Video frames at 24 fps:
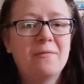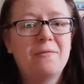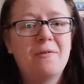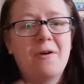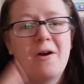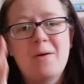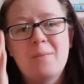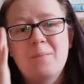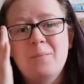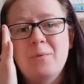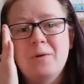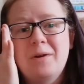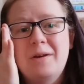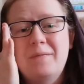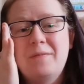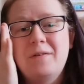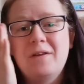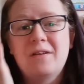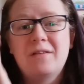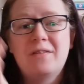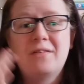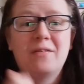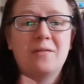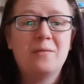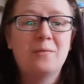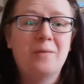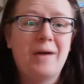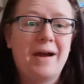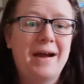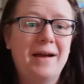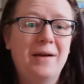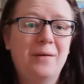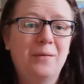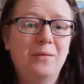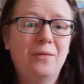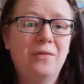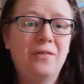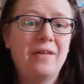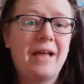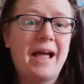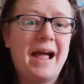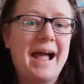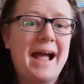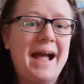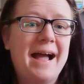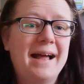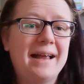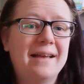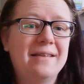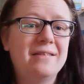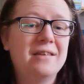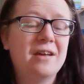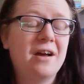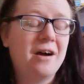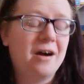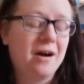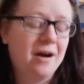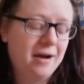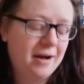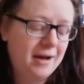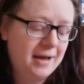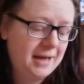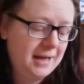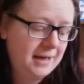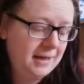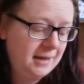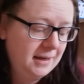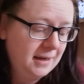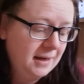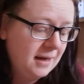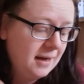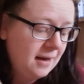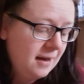from previous rounds, and I